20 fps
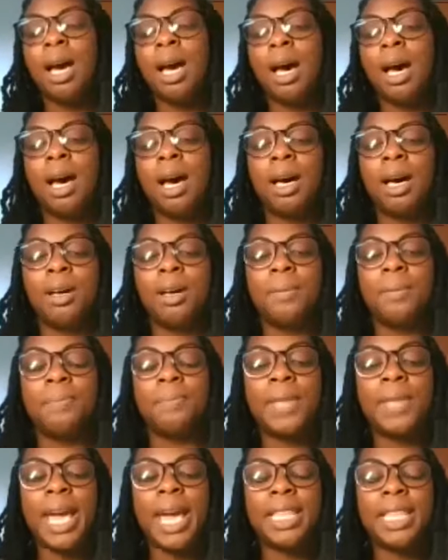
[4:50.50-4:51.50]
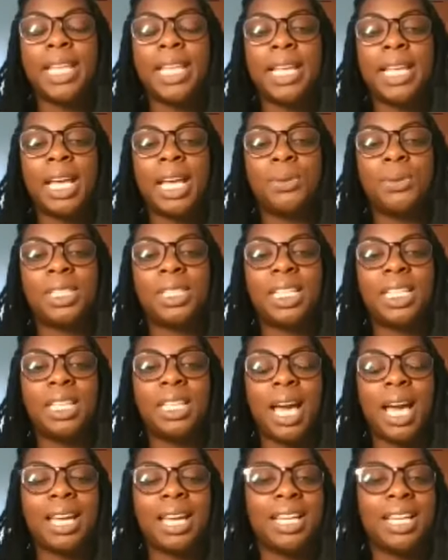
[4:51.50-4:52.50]
Um, and then I was,
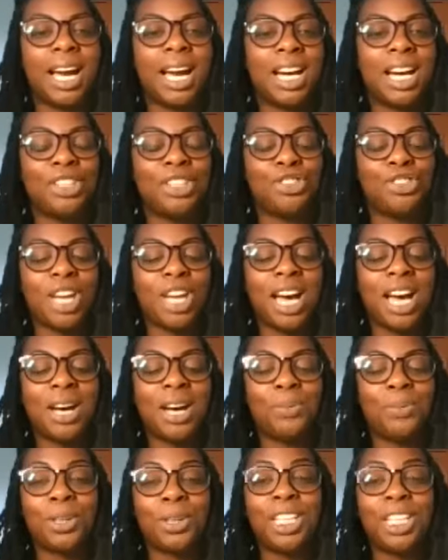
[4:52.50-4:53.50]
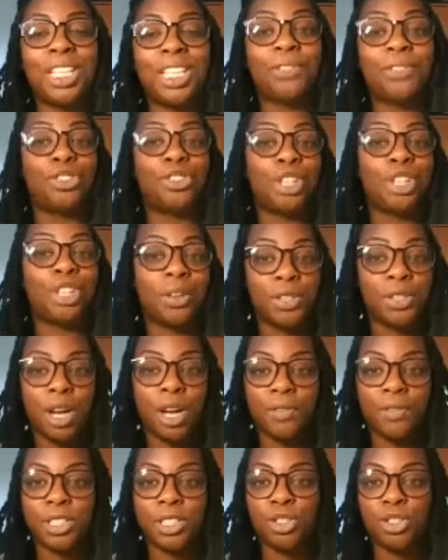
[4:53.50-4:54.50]
I got a job working for the sheriff's
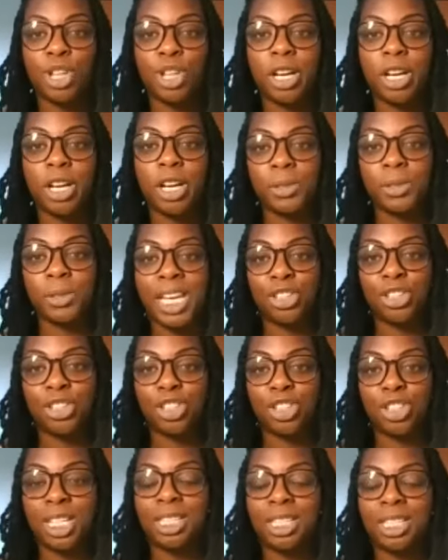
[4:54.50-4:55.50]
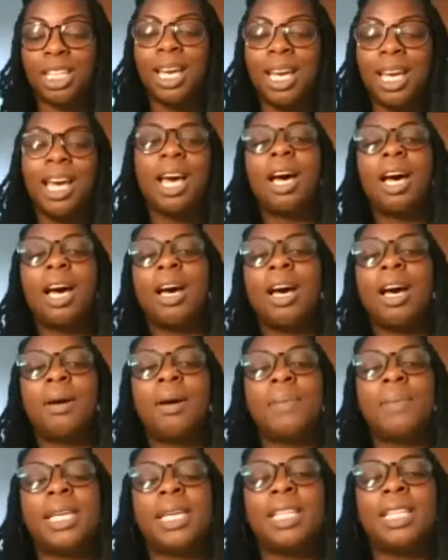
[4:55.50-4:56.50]
office in child protection.
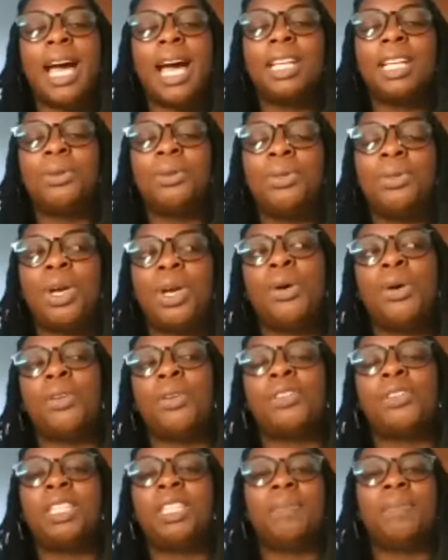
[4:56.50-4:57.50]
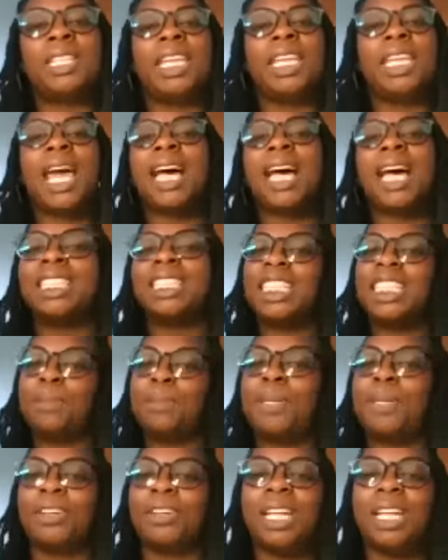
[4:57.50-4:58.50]
Um, and I don't know if anybody has
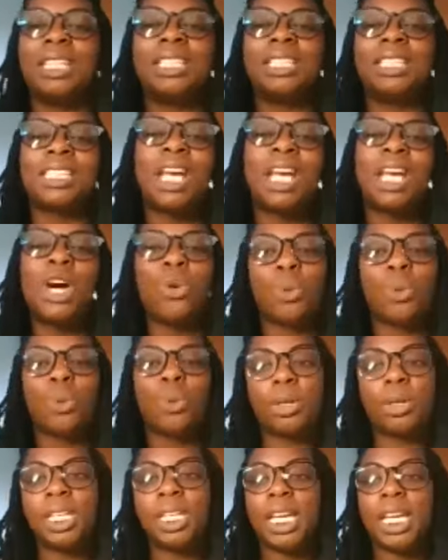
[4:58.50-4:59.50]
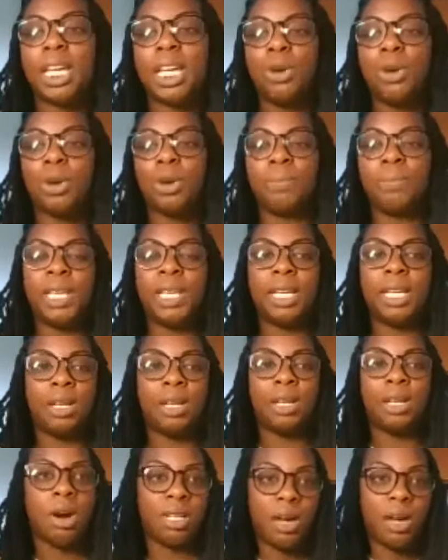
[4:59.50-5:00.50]
experience working or being
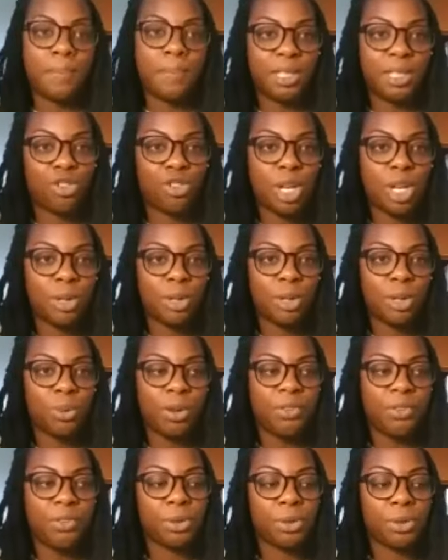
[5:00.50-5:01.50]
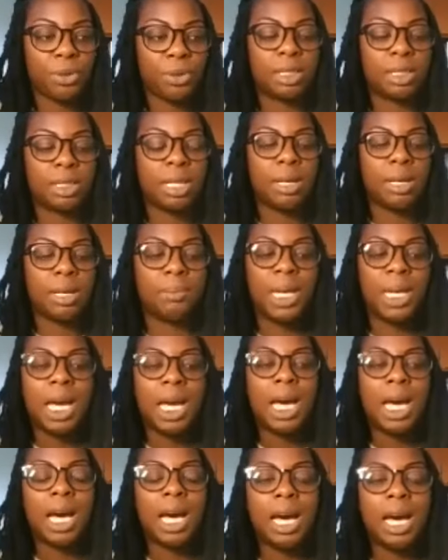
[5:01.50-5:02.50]
caught up in the child welfare system,
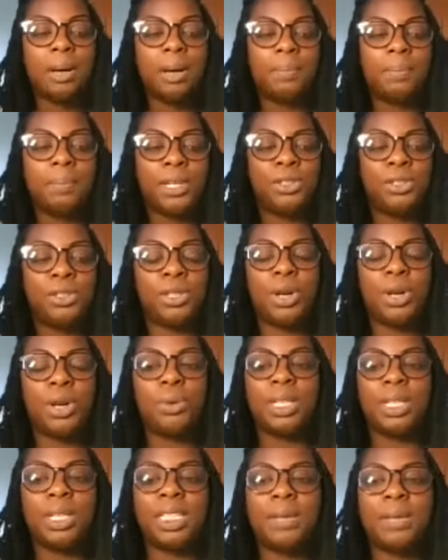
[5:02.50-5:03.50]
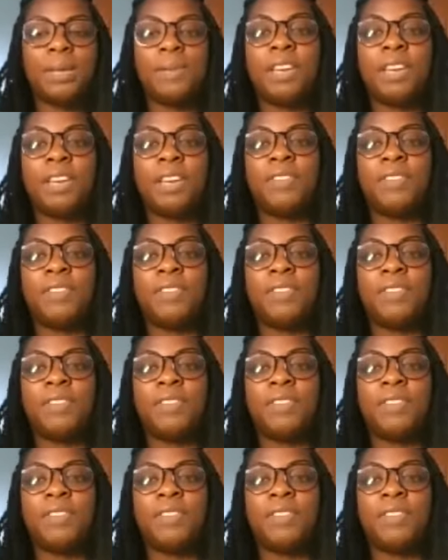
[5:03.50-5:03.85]
um, but you know, it can be a